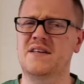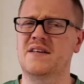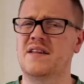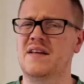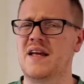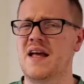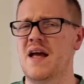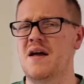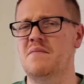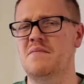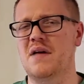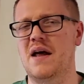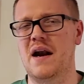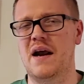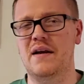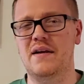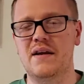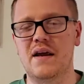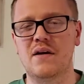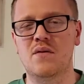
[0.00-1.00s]
of the game that
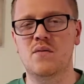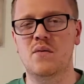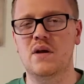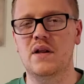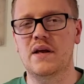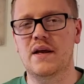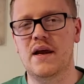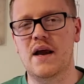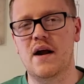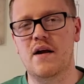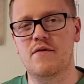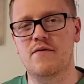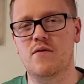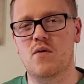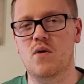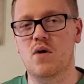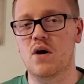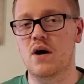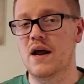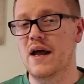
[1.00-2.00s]
I didn't really care
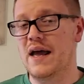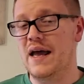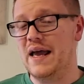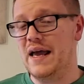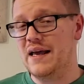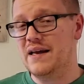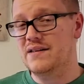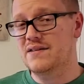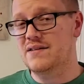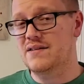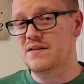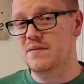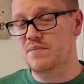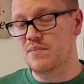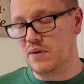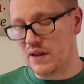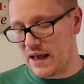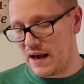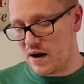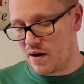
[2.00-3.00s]
for is the
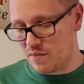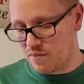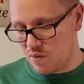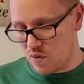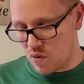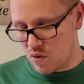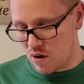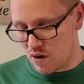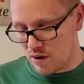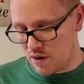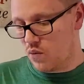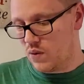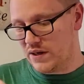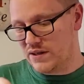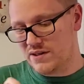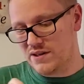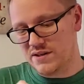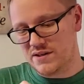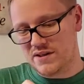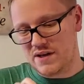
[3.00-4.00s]
player board,
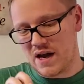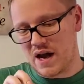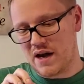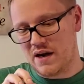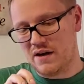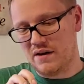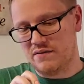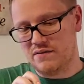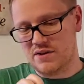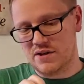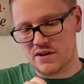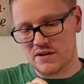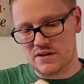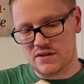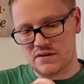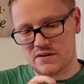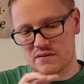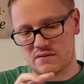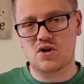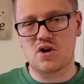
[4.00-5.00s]
which is kind of
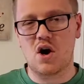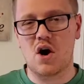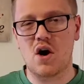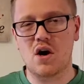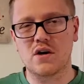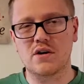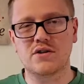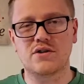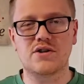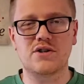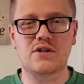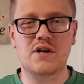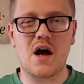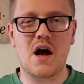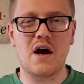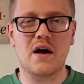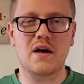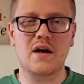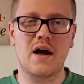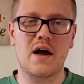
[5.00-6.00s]
just
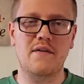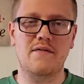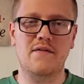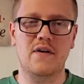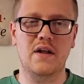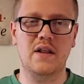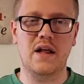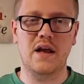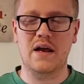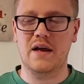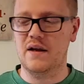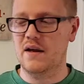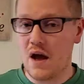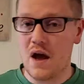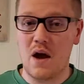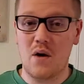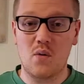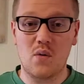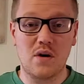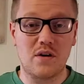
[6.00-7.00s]
cardstock. I felt like
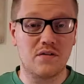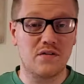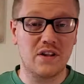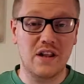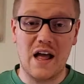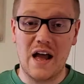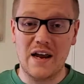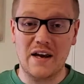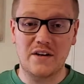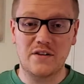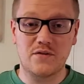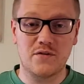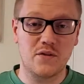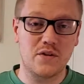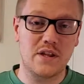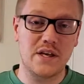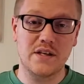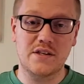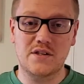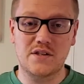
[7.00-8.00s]
I would have liked for
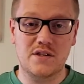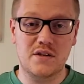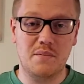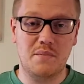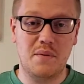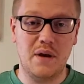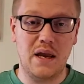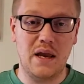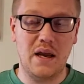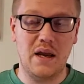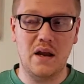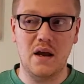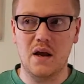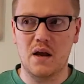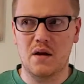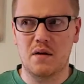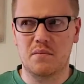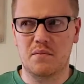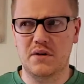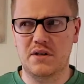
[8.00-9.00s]
this to be
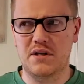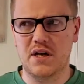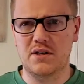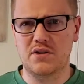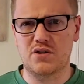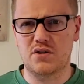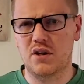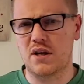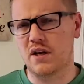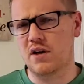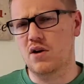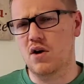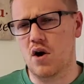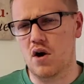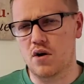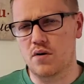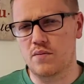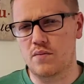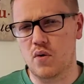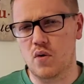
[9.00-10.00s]
potentially
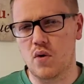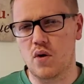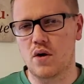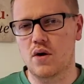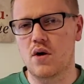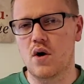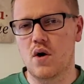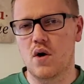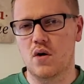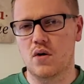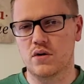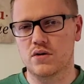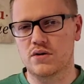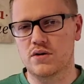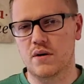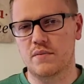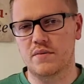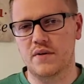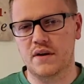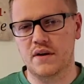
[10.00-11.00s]
cardboard or
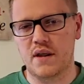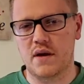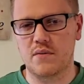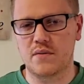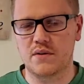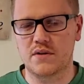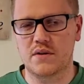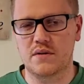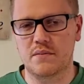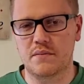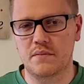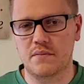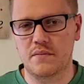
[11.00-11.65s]
something that was a